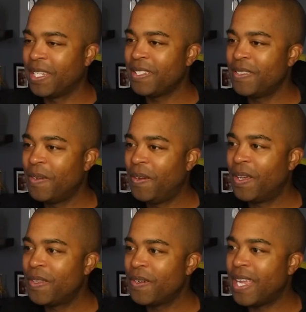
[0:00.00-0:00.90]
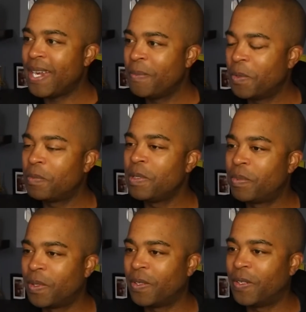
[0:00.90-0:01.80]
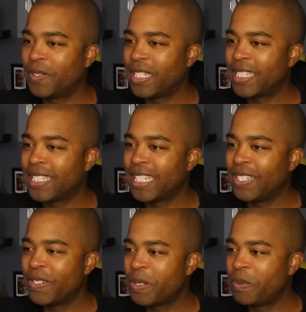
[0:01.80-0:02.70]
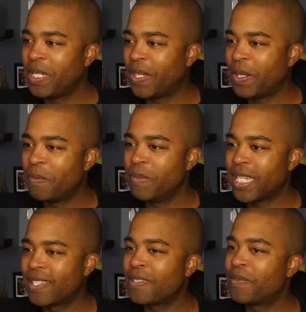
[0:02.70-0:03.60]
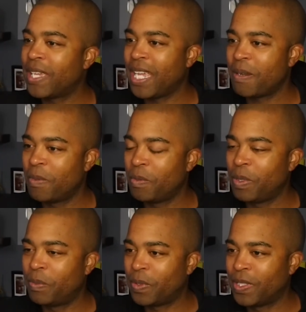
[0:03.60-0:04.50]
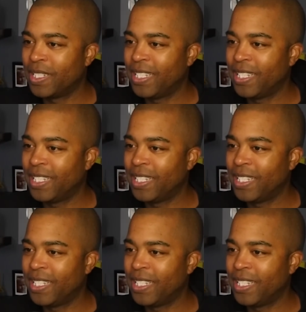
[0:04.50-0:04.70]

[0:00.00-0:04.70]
There's no other animal people though. That they, there should be a, a, mix of animal people.